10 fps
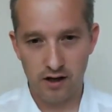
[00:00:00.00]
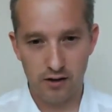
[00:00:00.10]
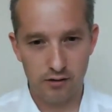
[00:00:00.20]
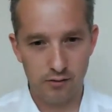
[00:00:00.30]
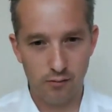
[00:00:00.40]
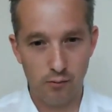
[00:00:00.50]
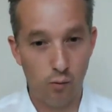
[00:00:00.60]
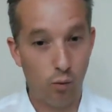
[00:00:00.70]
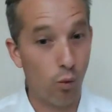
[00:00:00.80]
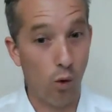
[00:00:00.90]
and
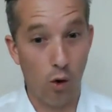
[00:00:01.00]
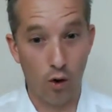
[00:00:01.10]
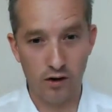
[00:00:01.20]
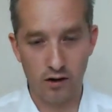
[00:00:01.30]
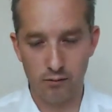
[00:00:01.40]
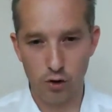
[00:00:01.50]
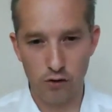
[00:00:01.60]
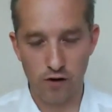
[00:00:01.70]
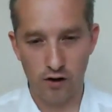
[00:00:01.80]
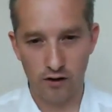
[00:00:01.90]
walk and
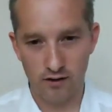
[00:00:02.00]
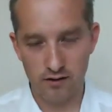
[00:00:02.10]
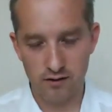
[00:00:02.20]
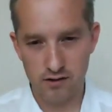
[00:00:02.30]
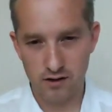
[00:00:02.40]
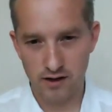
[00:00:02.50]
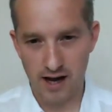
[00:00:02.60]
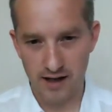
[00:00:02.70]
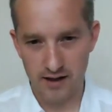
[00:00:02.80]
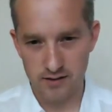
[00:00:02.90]
move on to
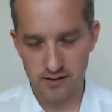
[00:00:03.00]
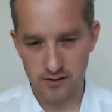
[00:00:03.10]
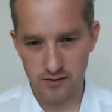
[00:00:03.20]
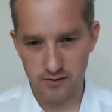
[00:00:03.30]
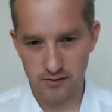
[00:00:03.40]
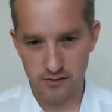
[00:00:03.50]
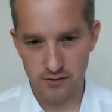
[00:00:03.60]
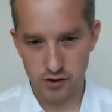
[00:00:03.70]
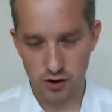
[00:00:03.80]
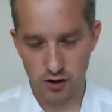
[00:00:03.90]
the next
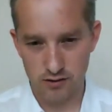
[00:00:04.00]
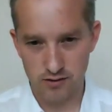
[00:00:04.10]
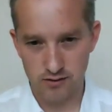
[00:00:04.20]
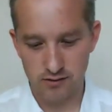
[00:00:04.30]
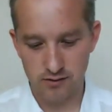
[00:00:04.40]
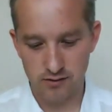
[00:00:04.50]
shot.